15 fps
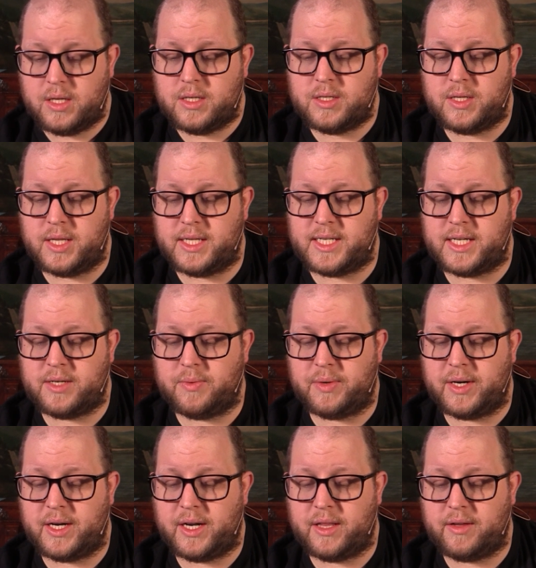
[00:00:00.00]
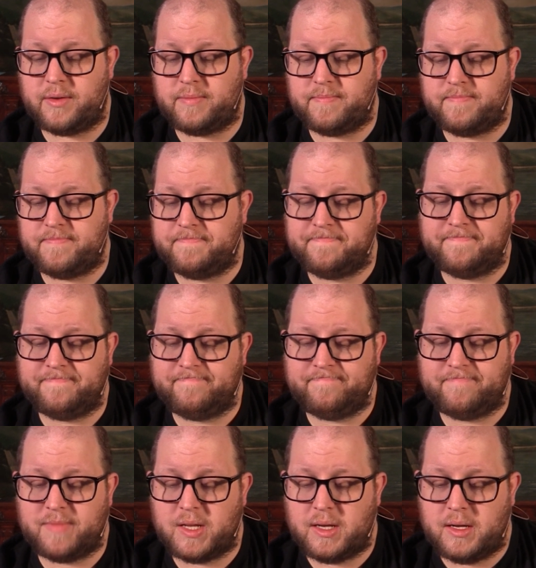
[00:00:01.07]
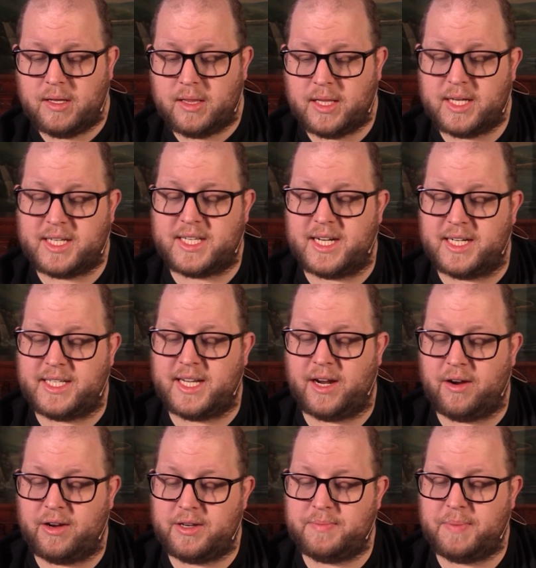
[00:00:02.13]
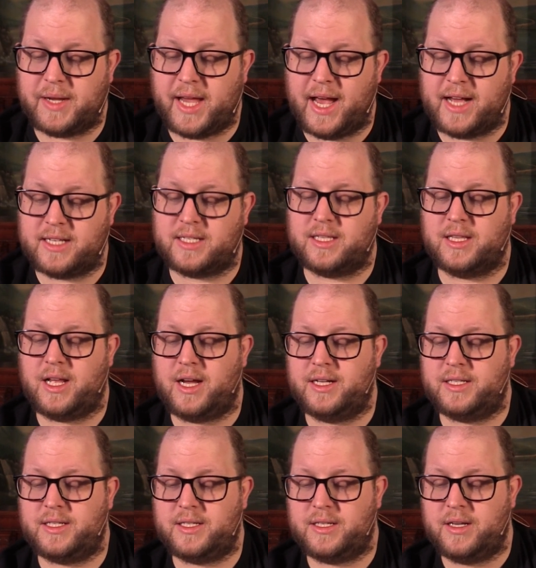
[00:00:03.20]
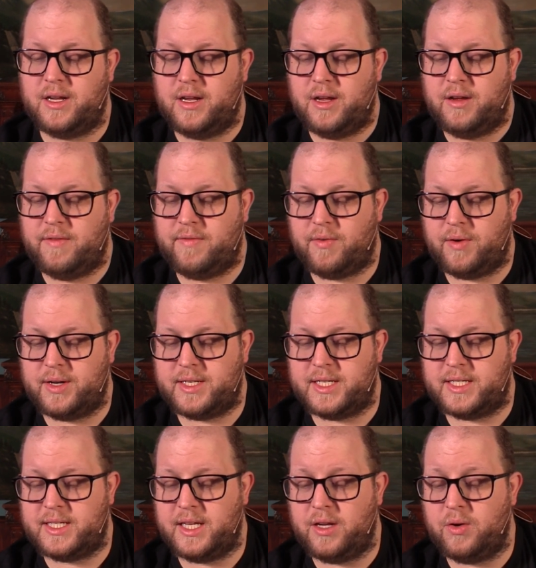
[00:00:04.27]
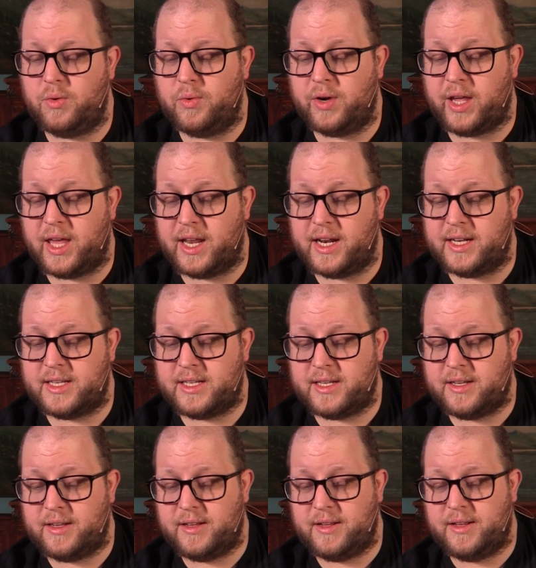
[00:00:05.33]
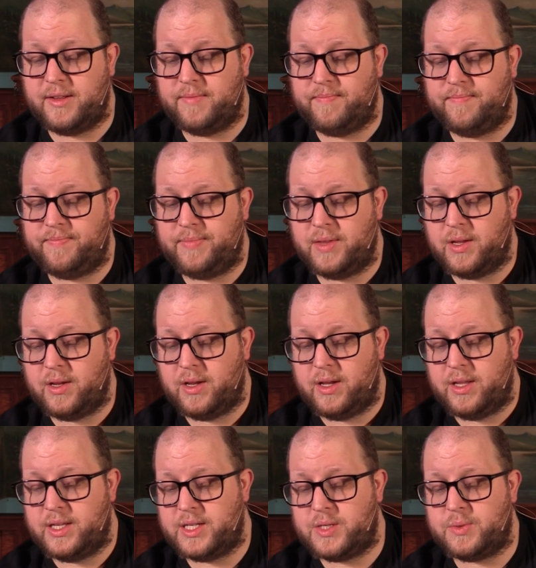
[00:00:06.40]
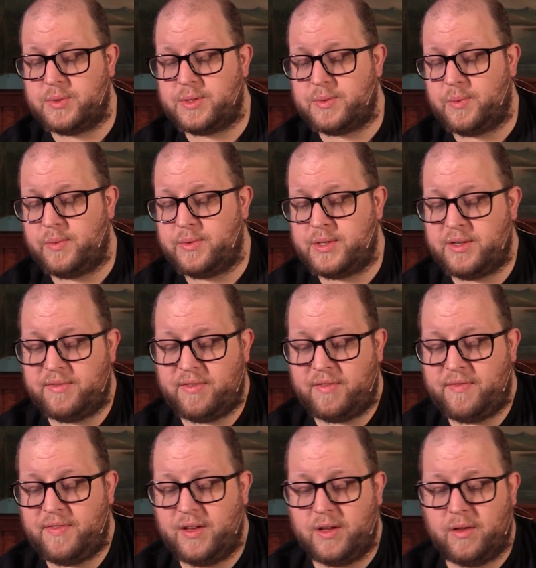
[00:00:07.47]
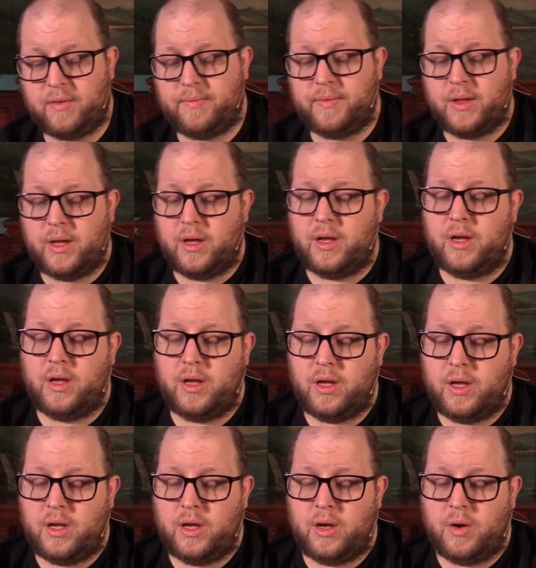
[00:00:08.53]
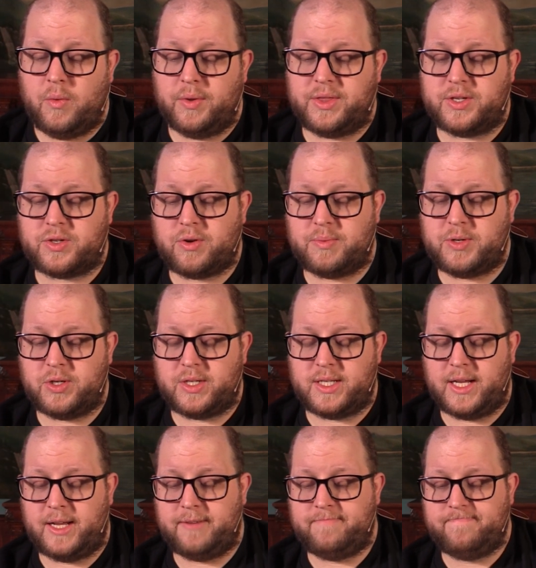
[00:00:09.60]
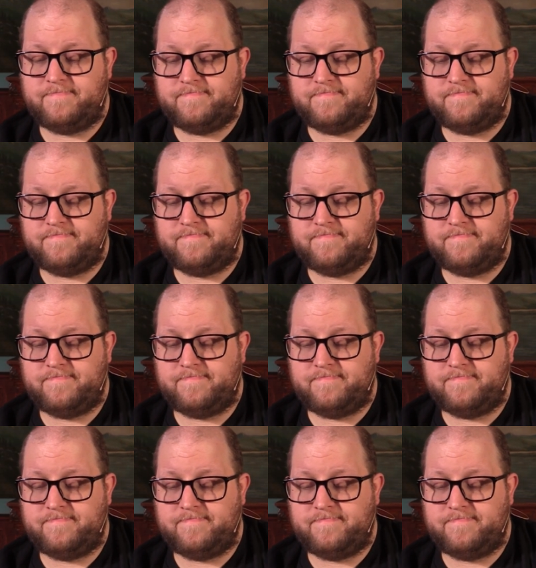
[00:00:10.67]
So they said to one another, "Let us not tear it, but cast lots for it to see who will get it." This was to fulfill what the scripture said,